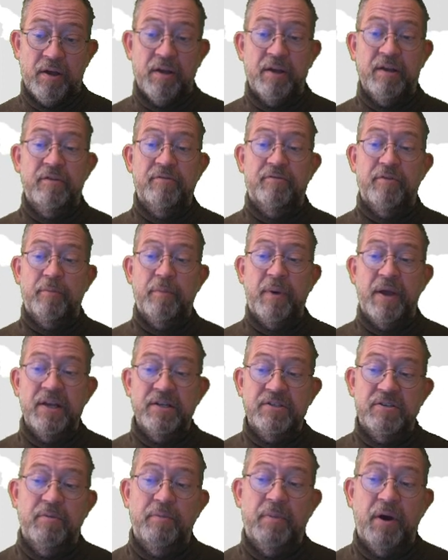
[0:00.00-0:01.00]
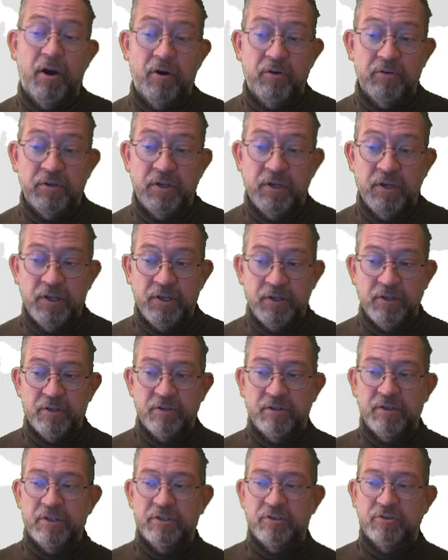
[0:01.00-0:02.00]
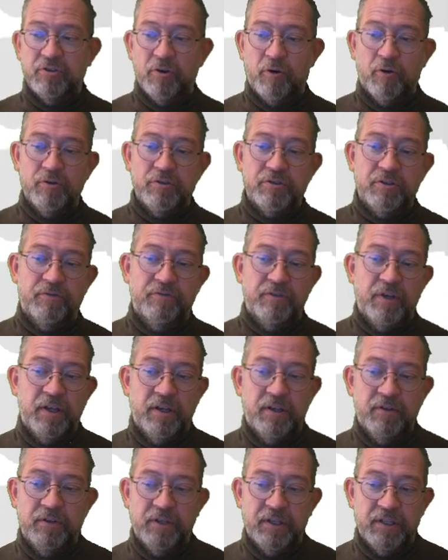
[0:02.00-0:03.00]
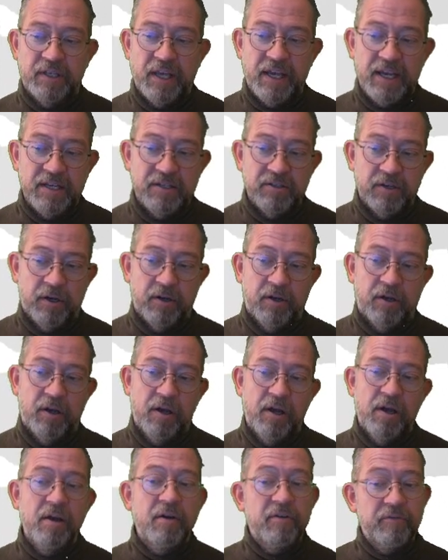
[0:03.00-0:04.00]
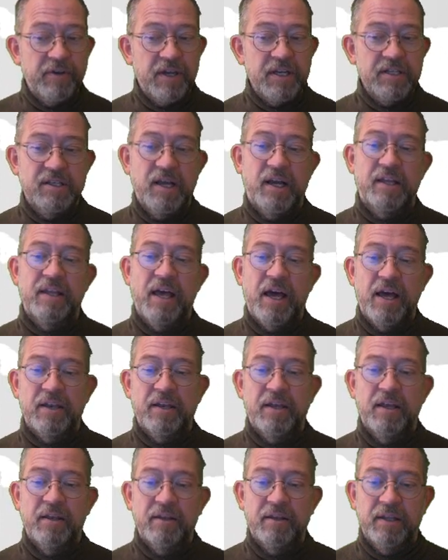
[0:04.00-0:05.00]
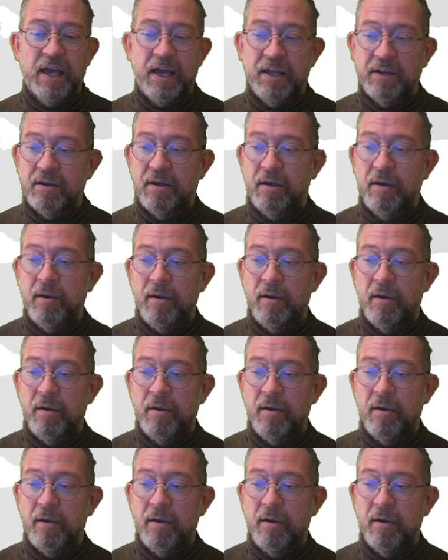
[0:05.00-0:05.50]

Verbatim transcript: information about the source of the, the data, things like that, that